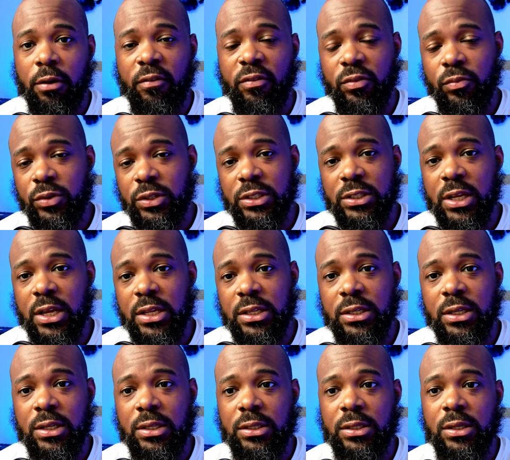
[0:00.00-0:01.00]
If it was just
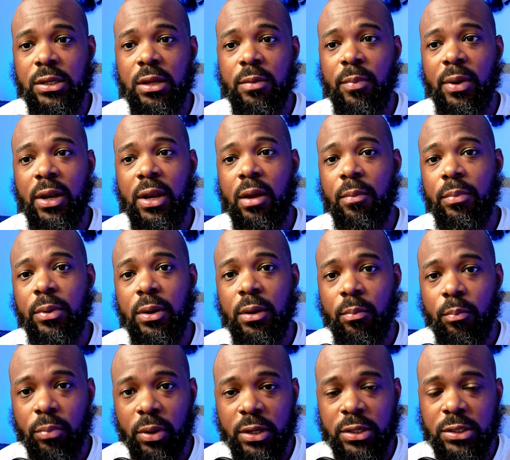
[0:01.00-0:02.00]
AT&T, it may not be the
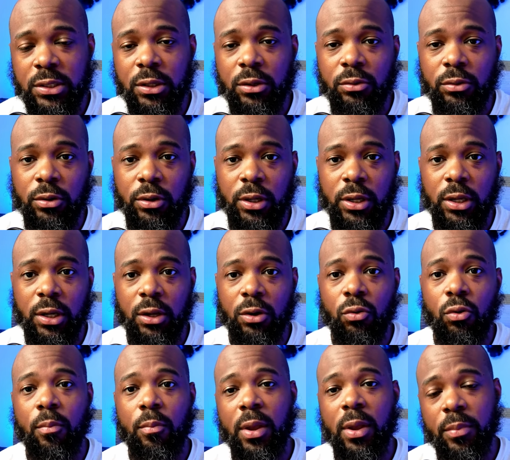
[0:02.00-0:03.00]
best signal you're getting, or it may